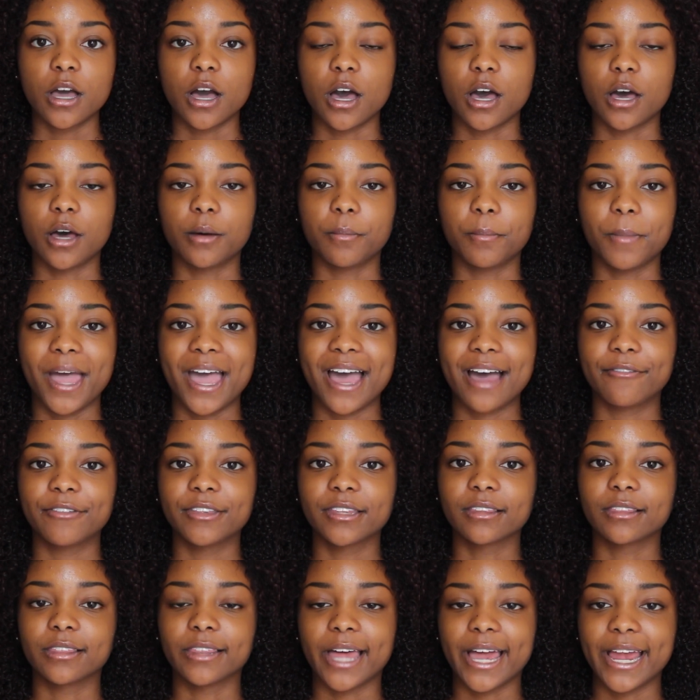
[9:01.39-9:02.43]

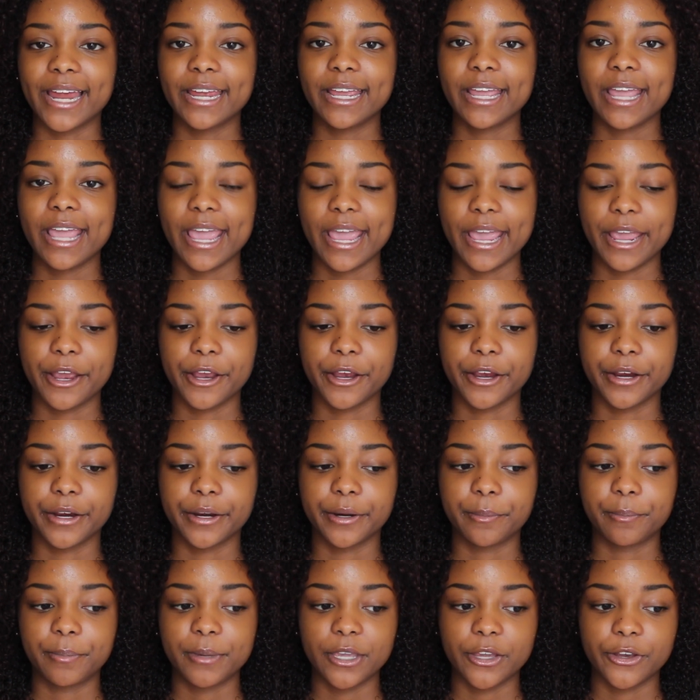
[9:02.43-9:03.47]
Having light
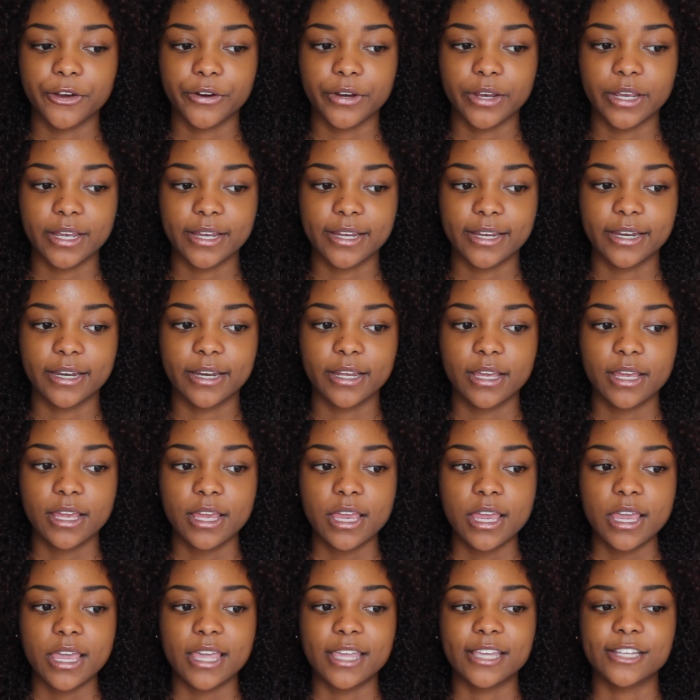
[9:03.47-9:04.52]
hair, period,
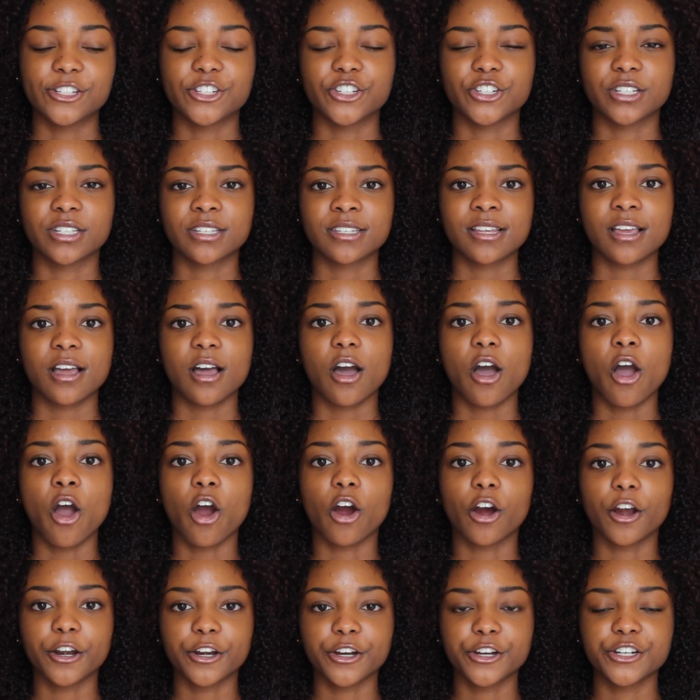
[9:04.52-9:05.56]
is just
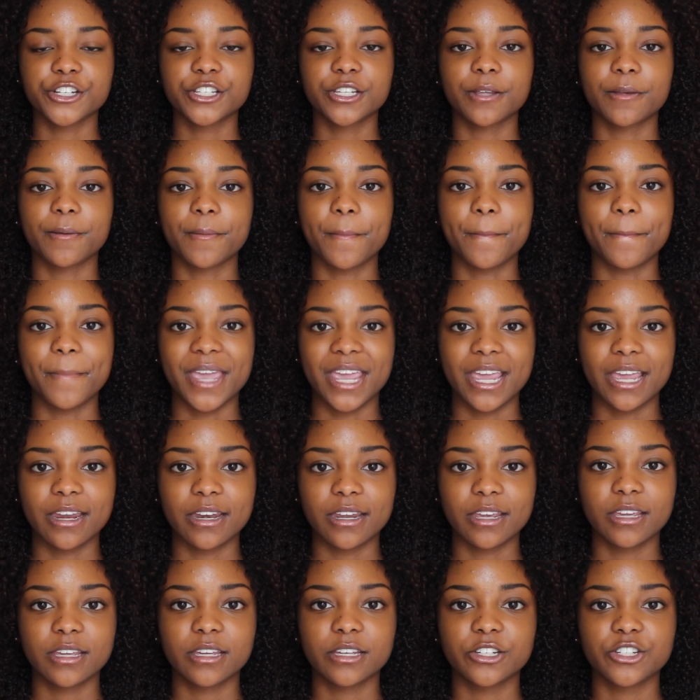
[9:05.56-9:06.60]
harder to
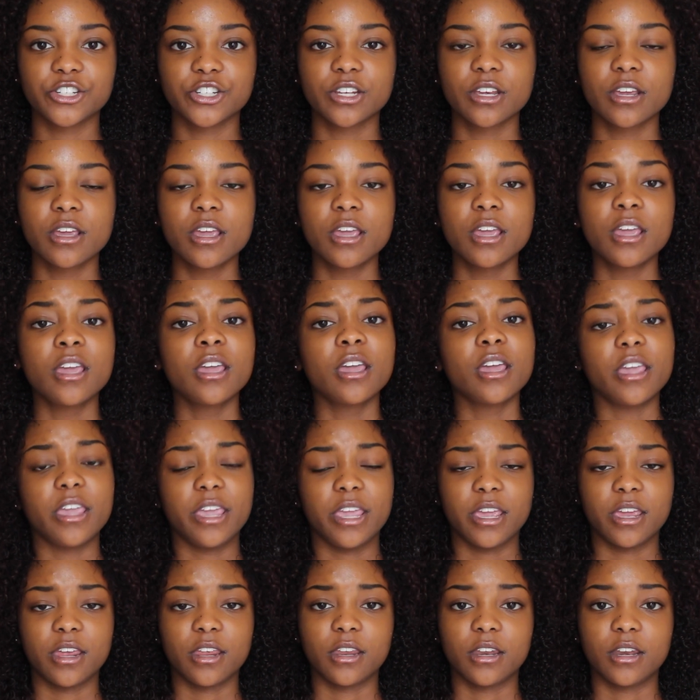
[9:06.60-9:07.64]
manage,
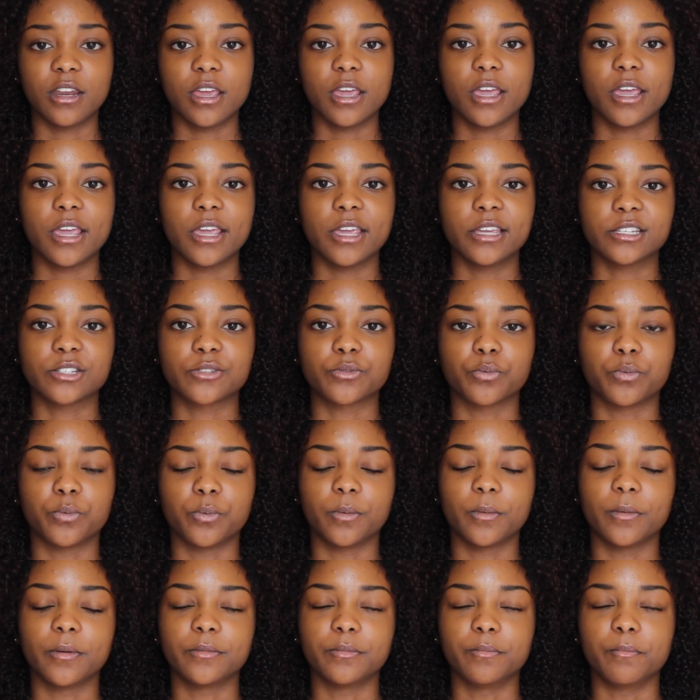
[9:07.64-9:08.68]
and it's
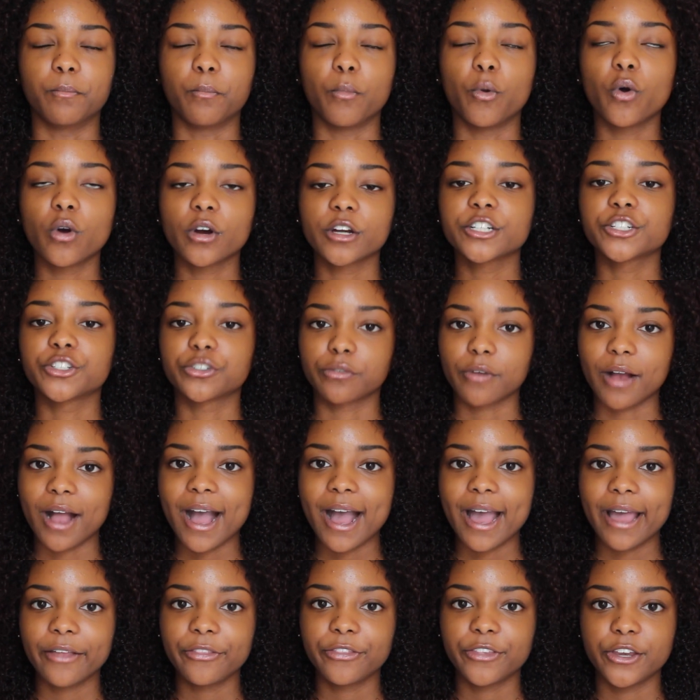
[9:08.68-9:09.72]
more
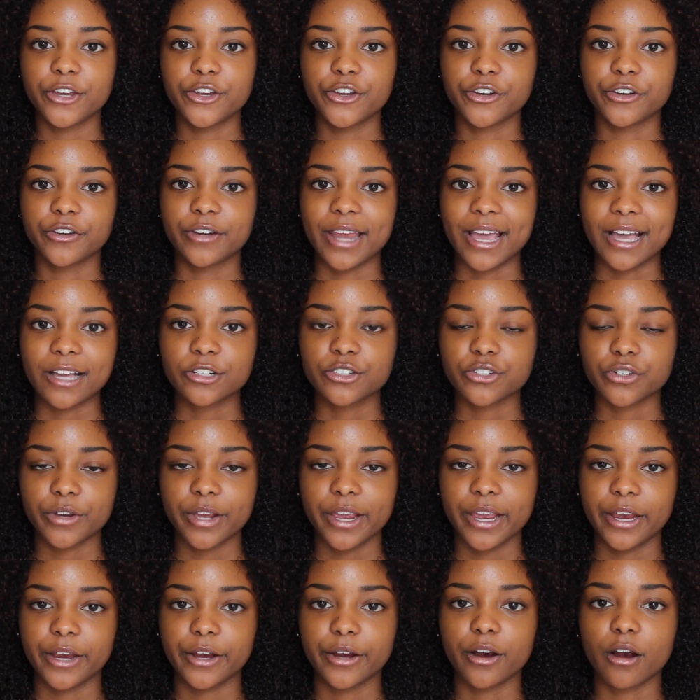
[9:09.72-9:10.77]
dry than your natural
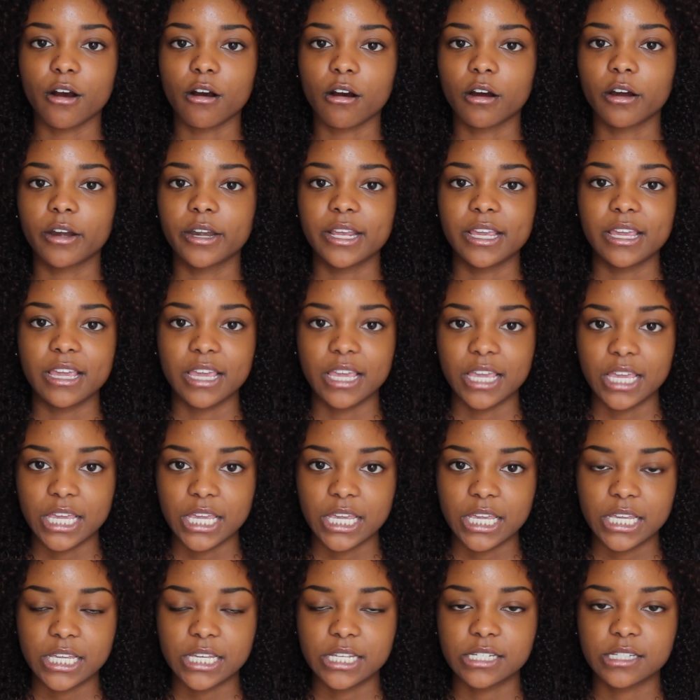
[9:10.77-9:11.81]
hair already
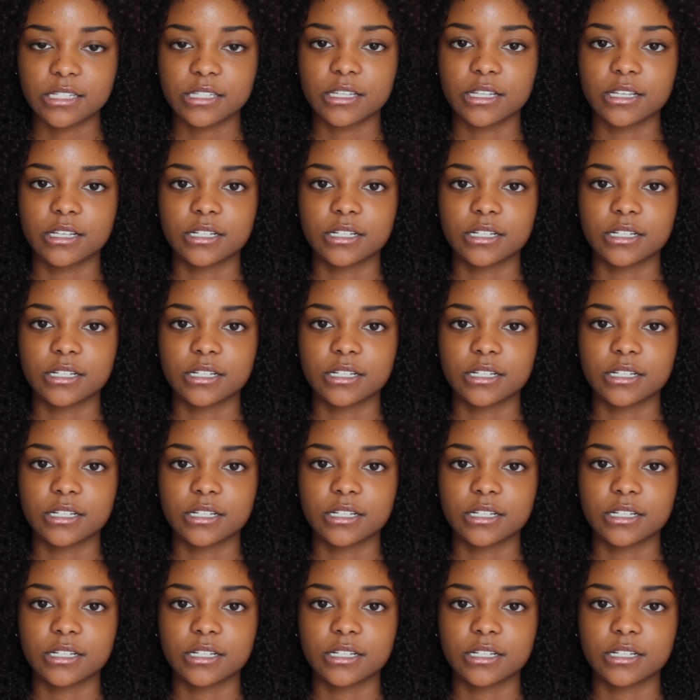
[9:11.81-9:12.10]
is.